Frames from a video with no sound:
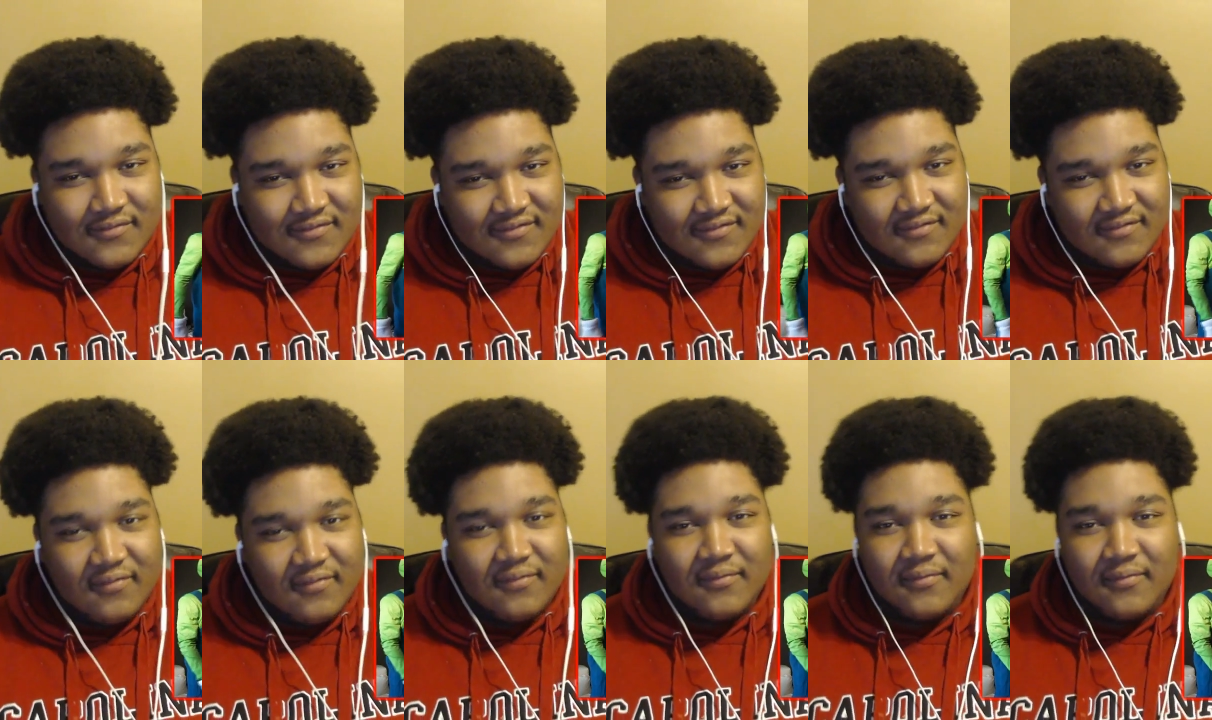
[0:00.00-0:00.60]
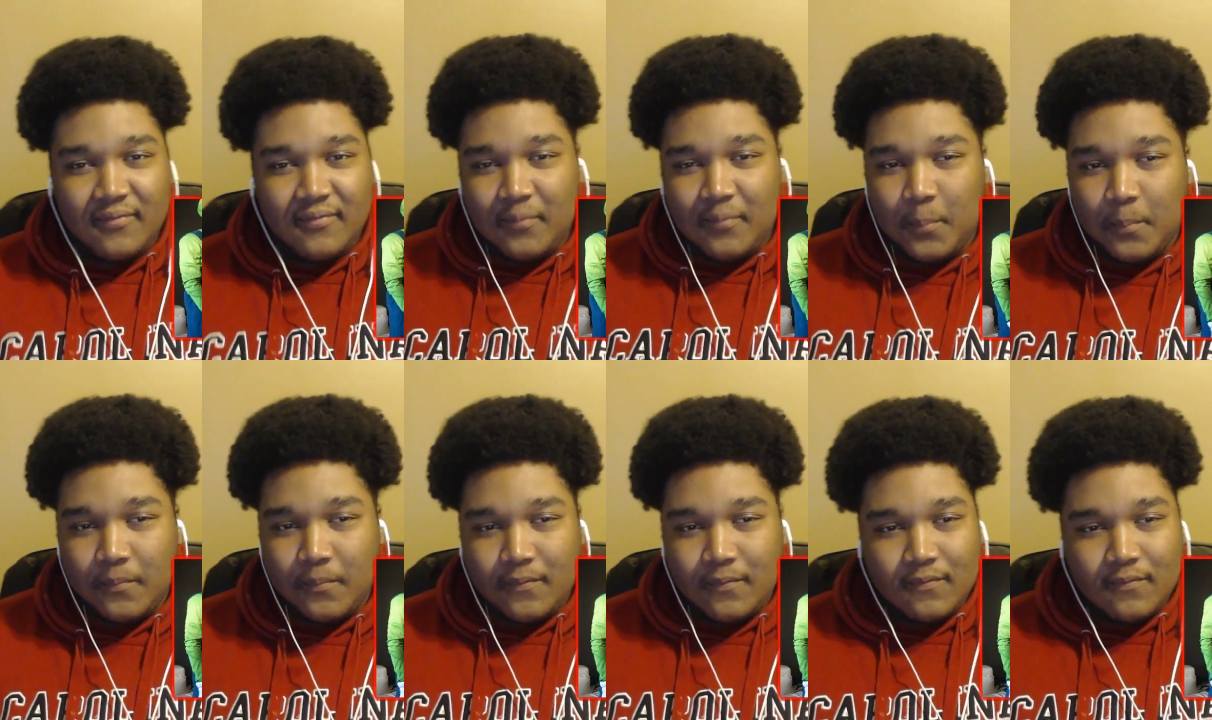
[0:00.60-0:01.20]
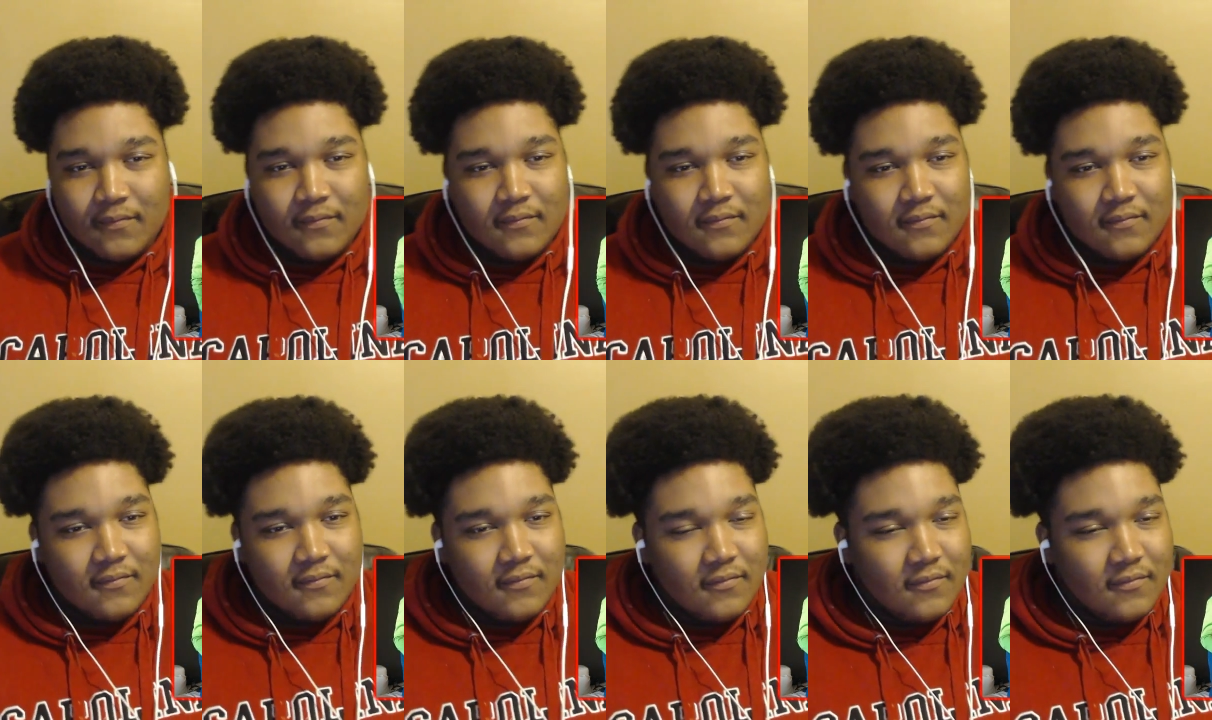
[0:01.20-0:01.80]
You know what, Luigi?
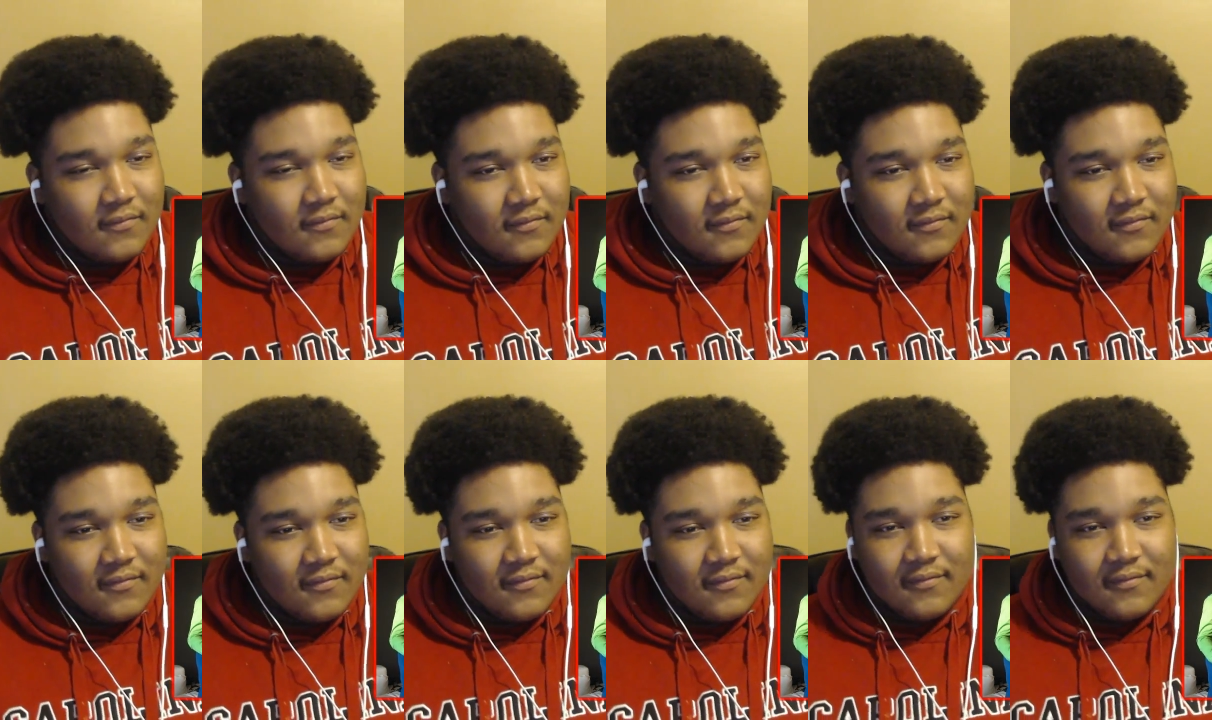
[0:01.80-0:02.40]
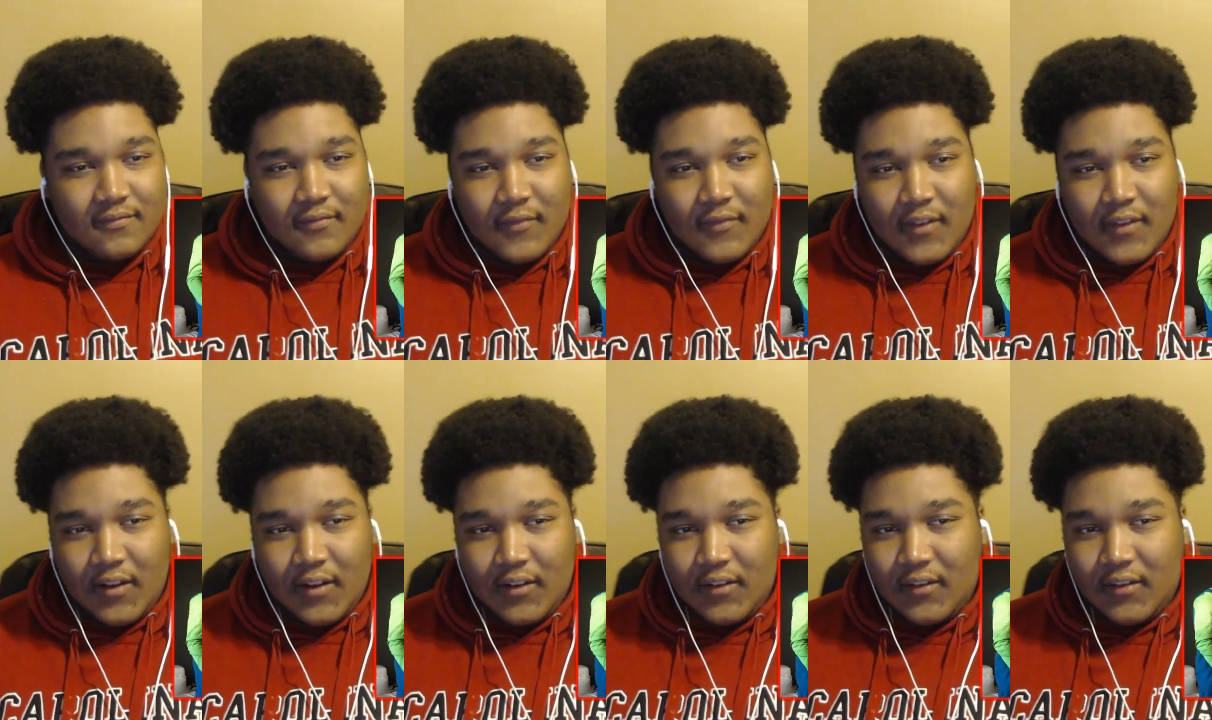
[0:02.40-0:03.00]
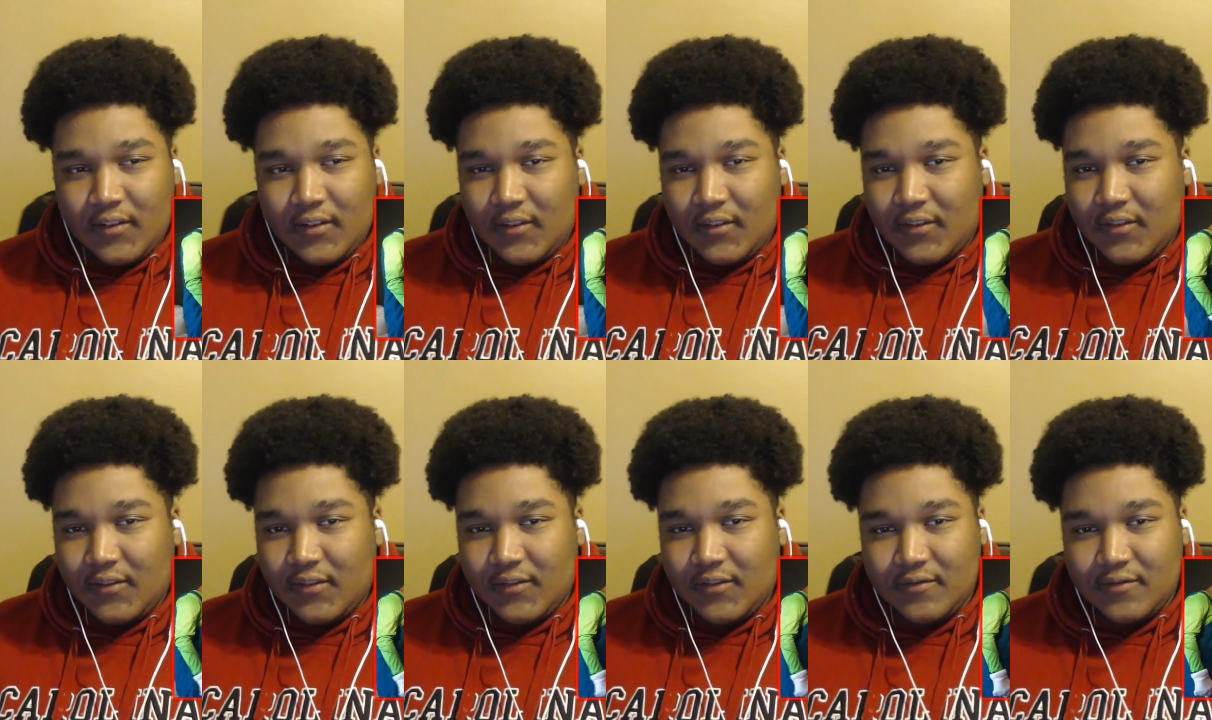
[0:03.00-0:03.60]
I think you just
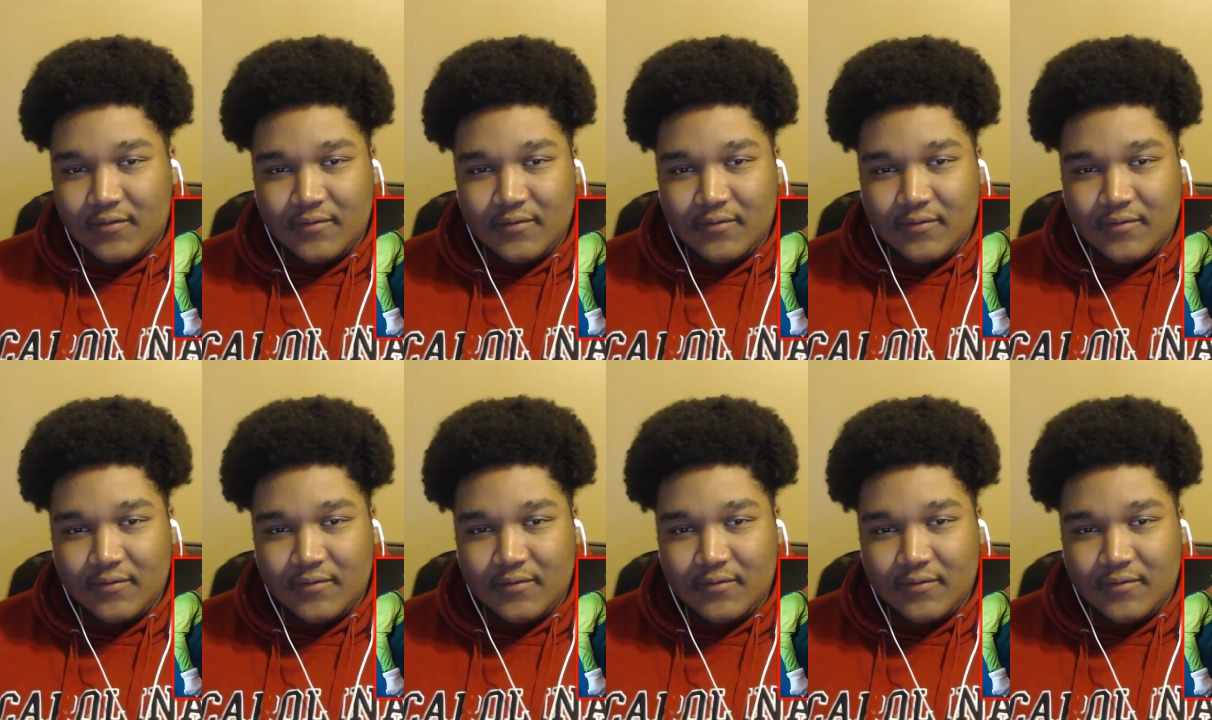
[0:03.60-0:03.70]
jealous.